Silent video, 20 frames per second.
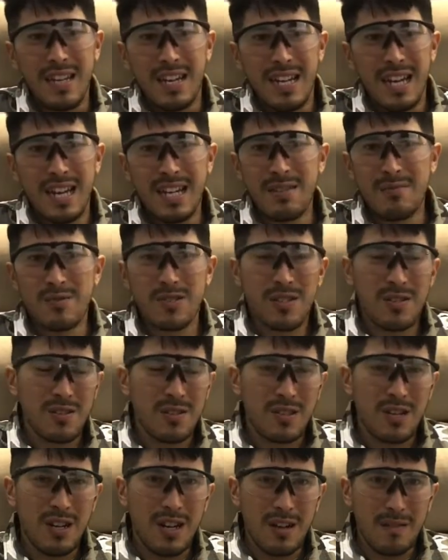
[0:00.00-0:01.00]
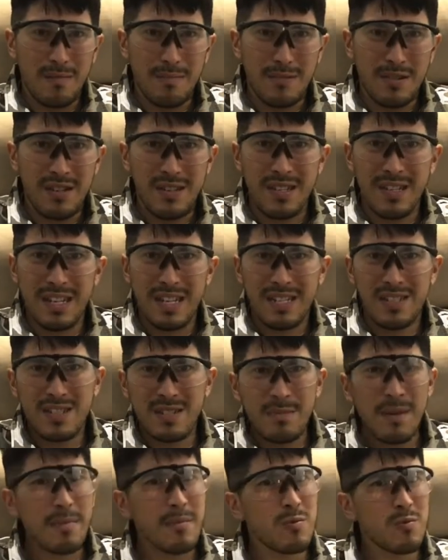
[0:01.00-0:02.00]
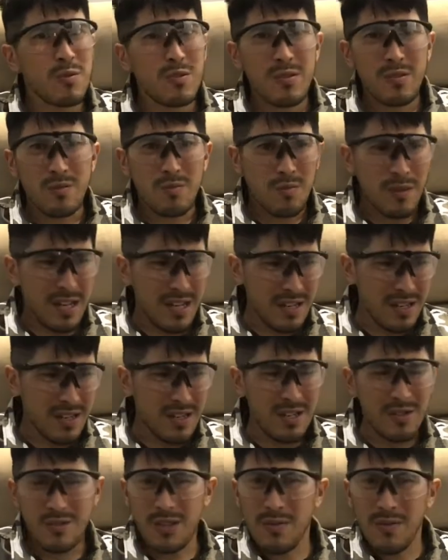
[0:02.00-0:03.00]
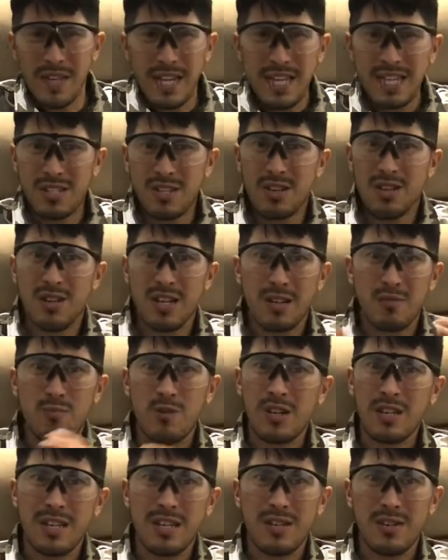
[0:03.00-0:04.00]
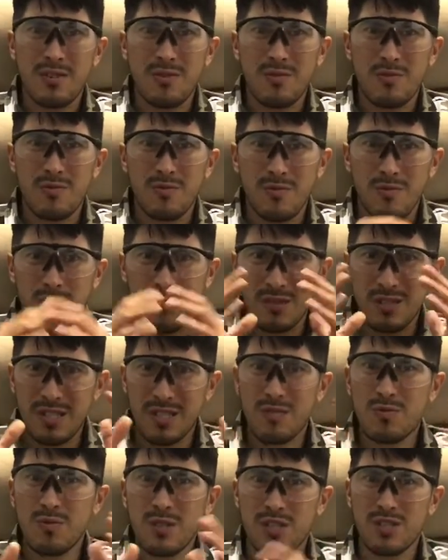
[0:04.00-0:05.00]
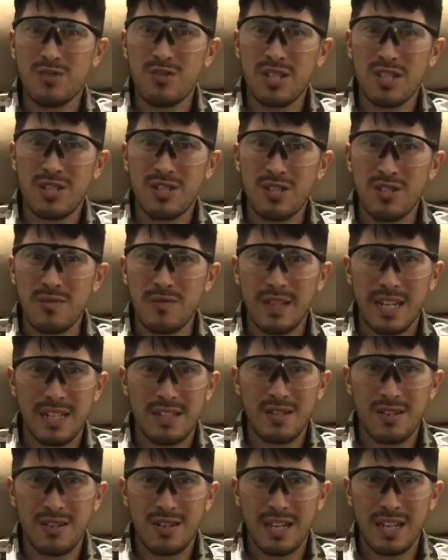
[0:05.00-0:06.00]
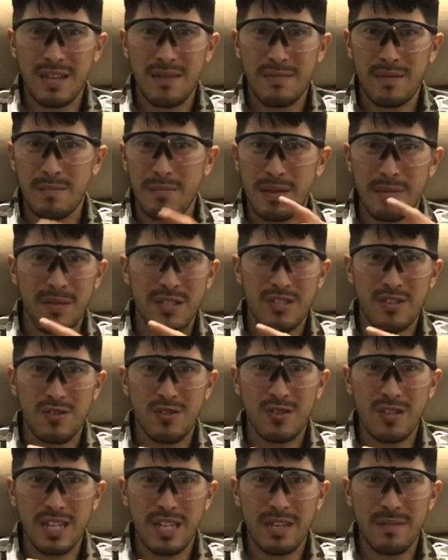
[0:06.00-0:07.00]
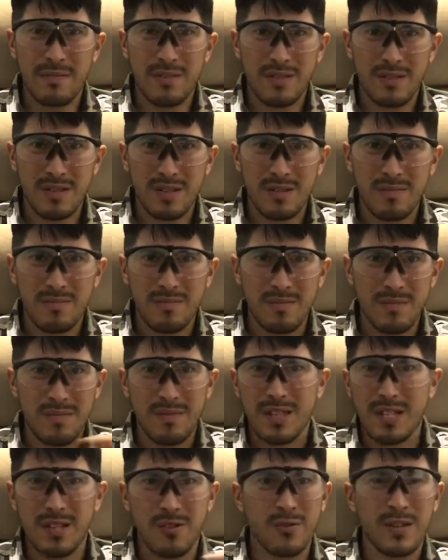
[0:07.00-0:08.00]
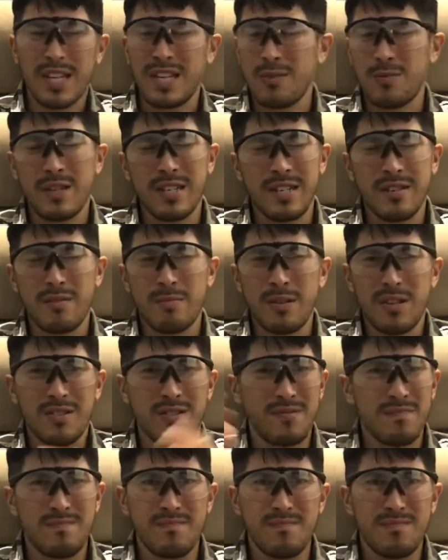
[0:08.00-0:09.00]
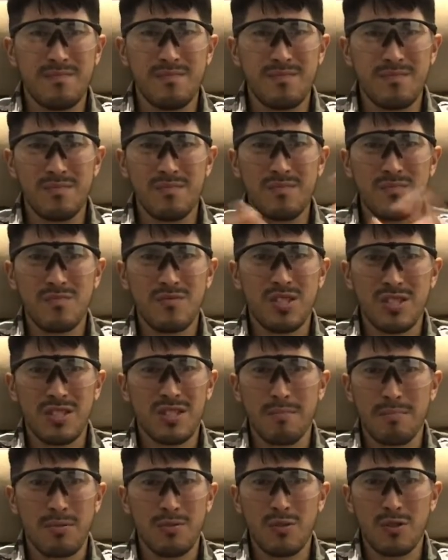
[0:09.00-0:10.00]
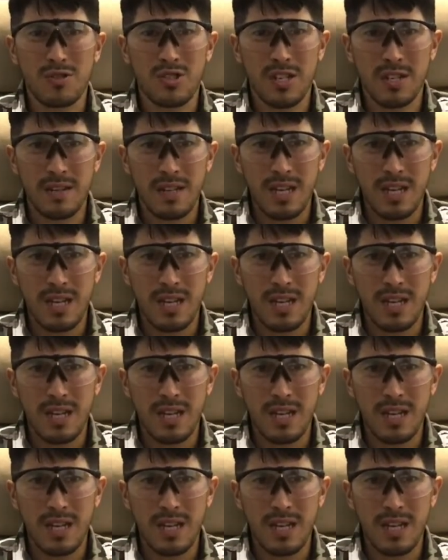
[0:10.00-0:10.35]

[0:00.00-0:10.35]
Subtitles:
And it was a good laugh, but it does make me wonder, when you don't hit a target, why you still want to try and shoot that target if the BBs are not even going anywhere near a person. Just simple logic.